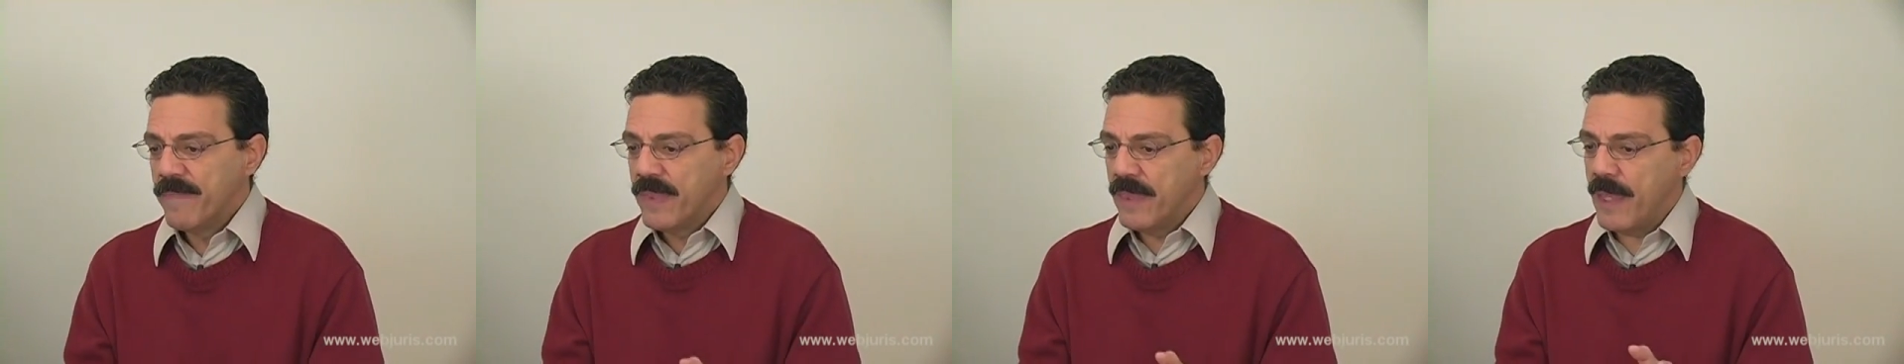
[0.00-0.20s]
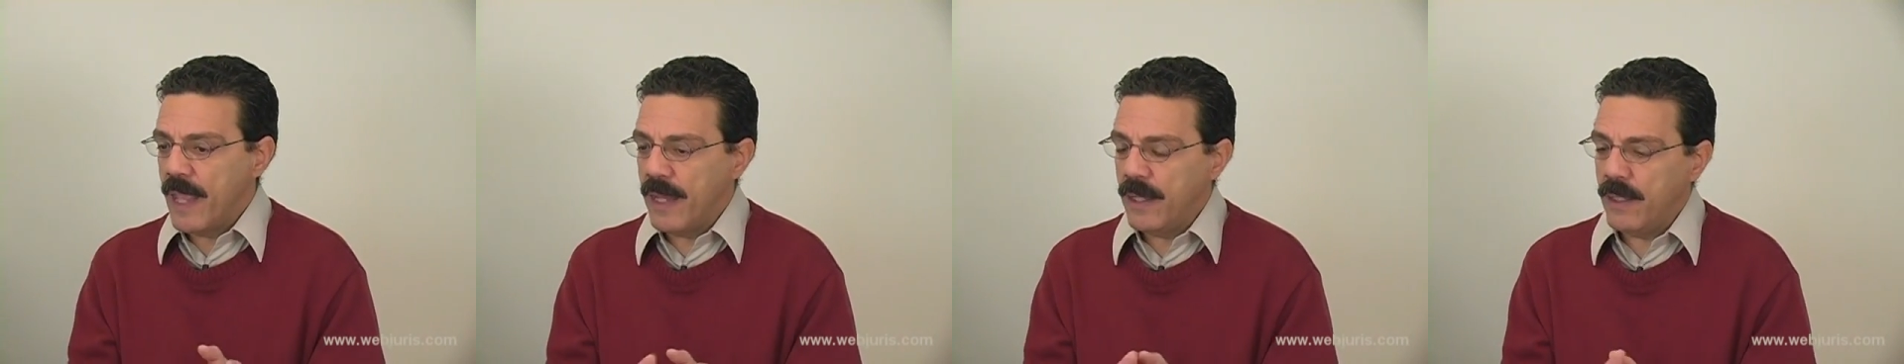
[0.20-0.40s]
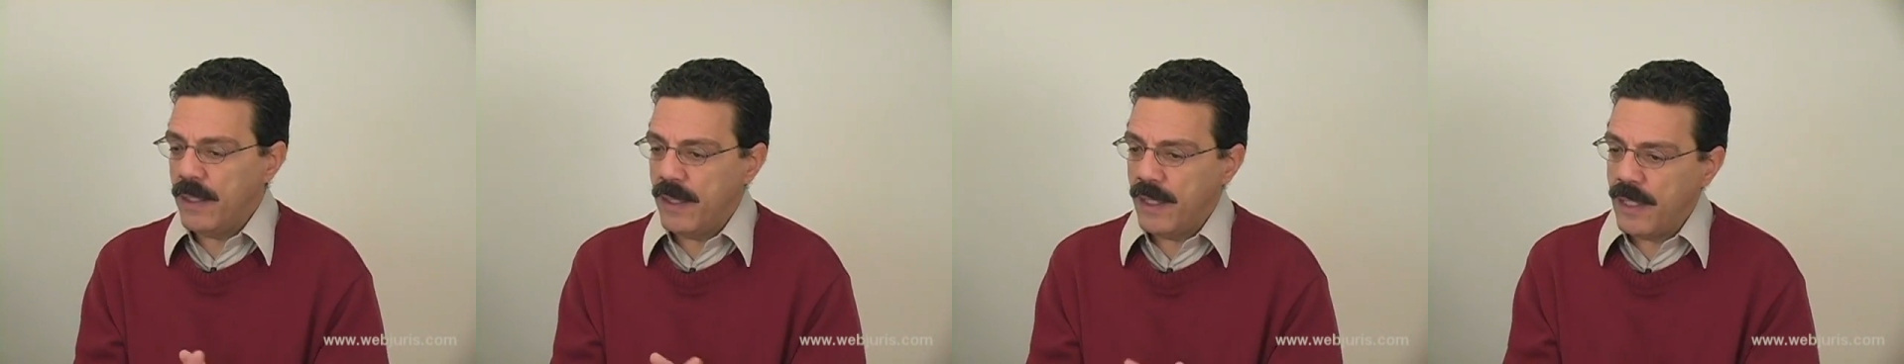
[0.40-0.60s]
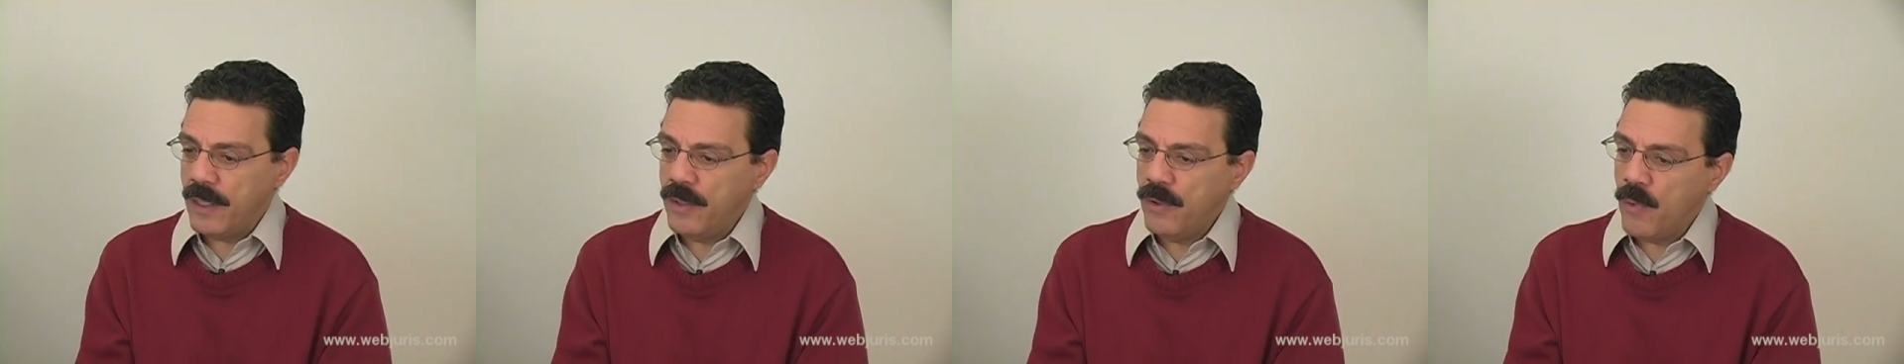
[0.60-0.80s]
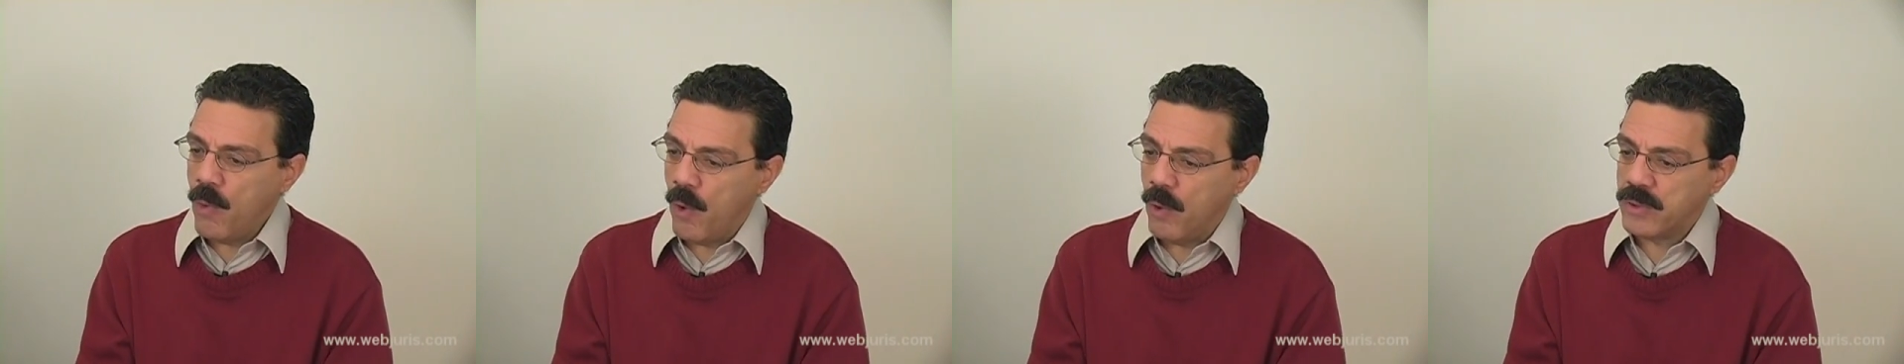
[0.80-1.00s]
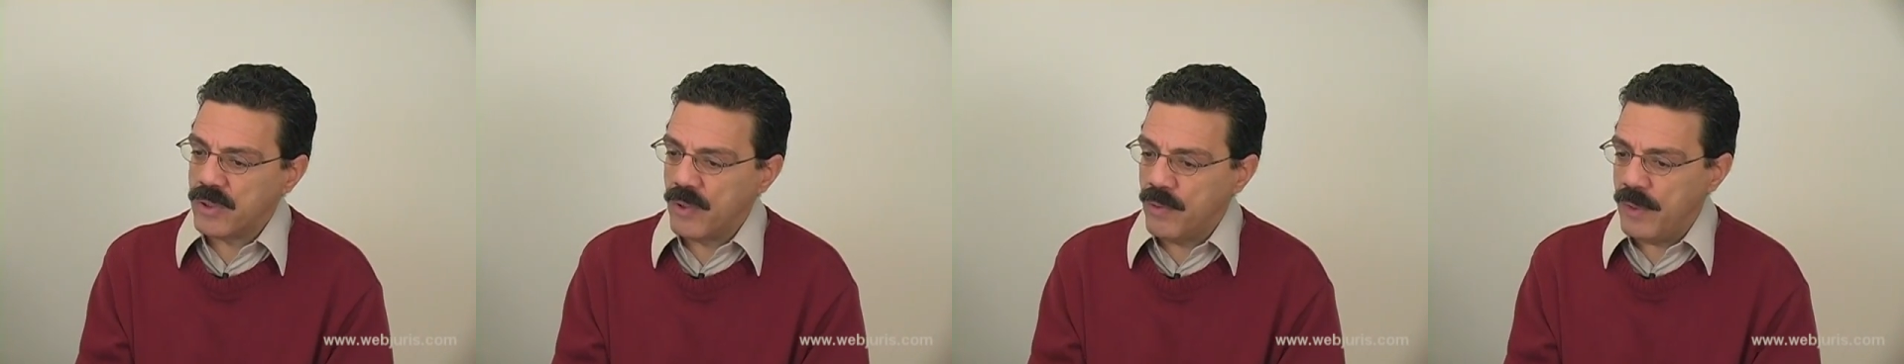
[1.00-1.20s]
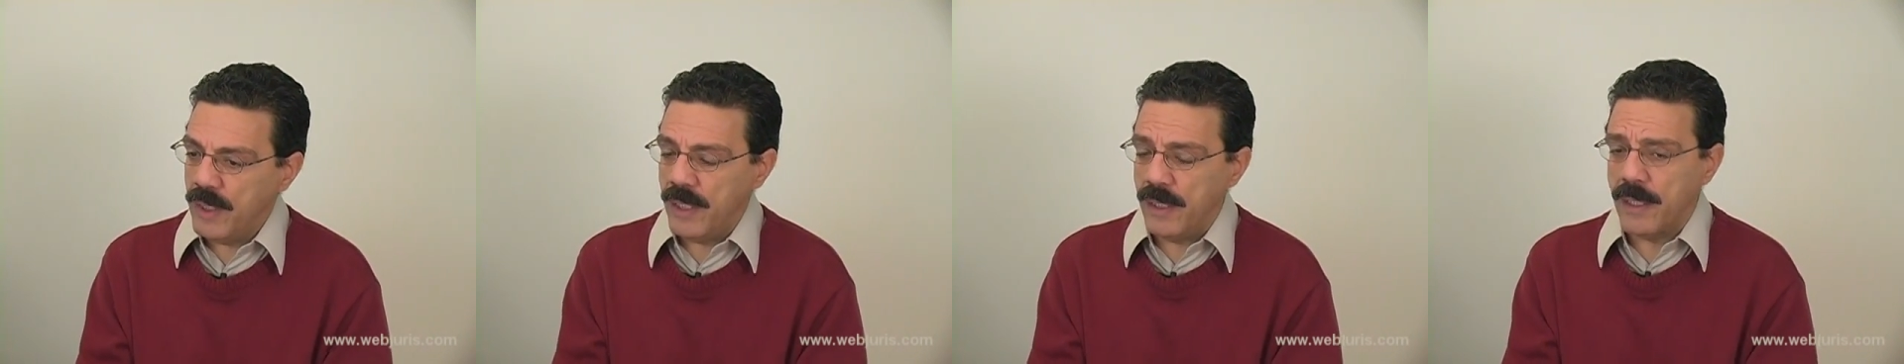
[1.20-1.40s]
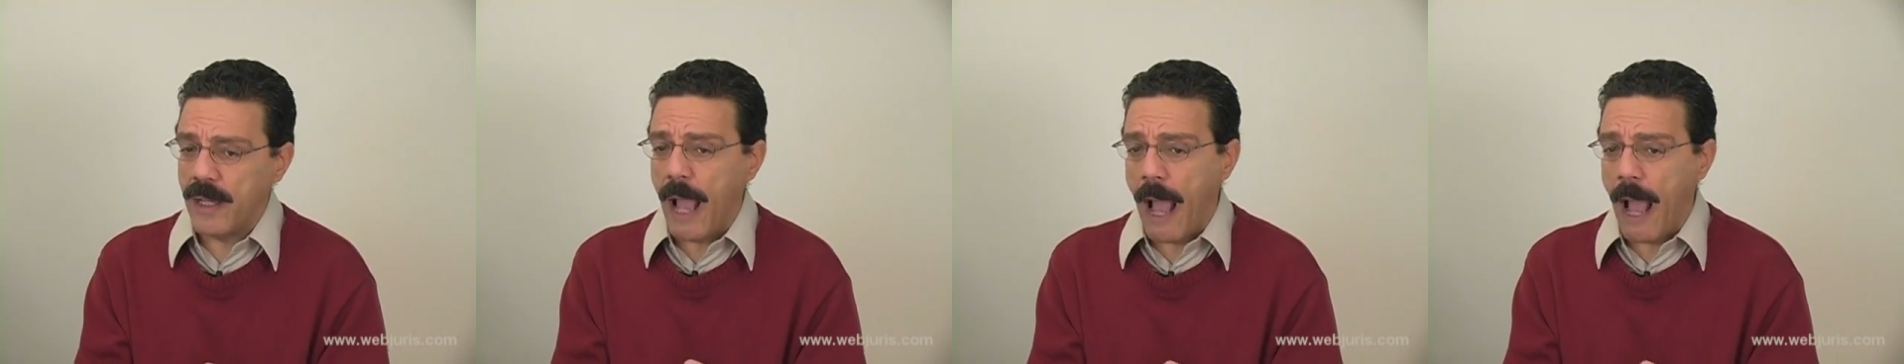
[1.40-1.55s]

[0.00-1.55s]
then you also need